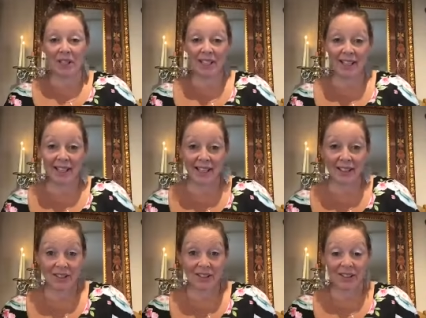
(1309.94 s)
Now,
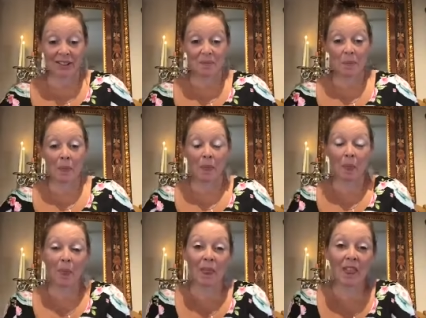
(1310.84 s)
boys and girls,
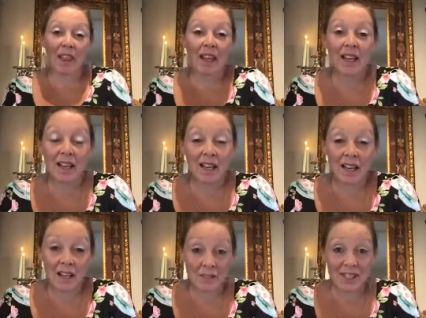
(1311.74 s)

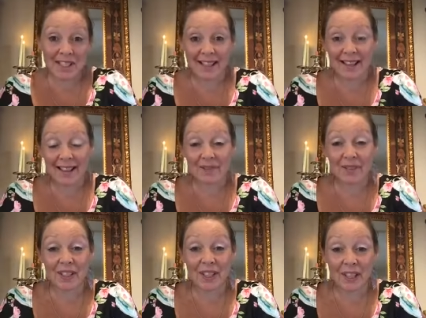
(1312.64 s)
after
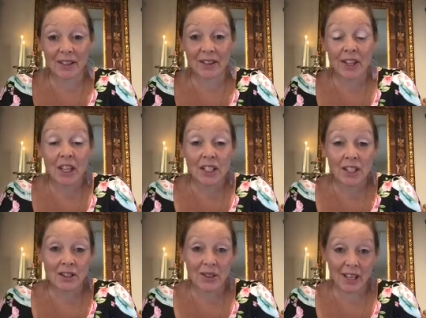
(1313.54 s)
seeing that
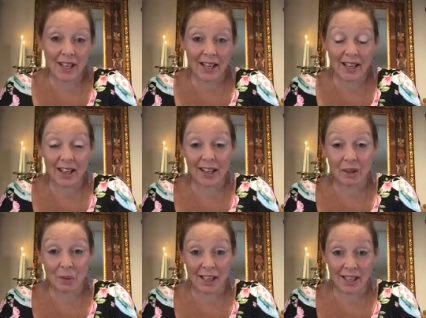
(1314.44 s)
video, did you
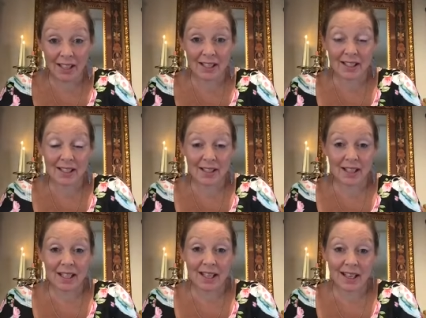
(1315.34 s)
hear any
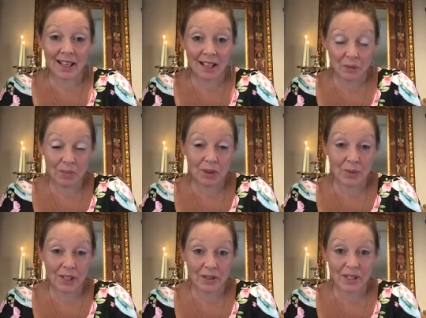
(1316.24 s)
ways that can
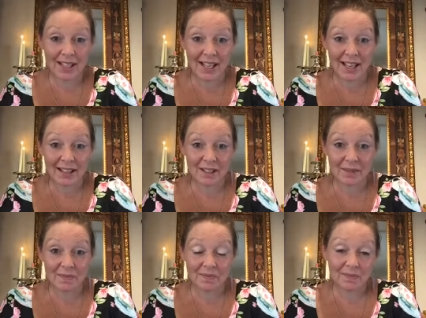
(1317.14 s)
help you when you're
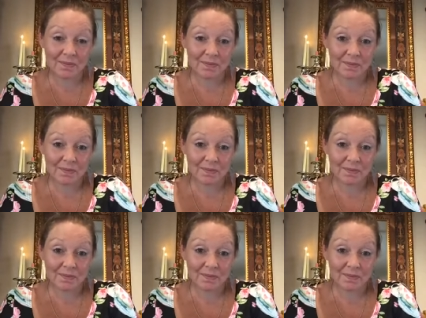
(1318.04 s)
sad?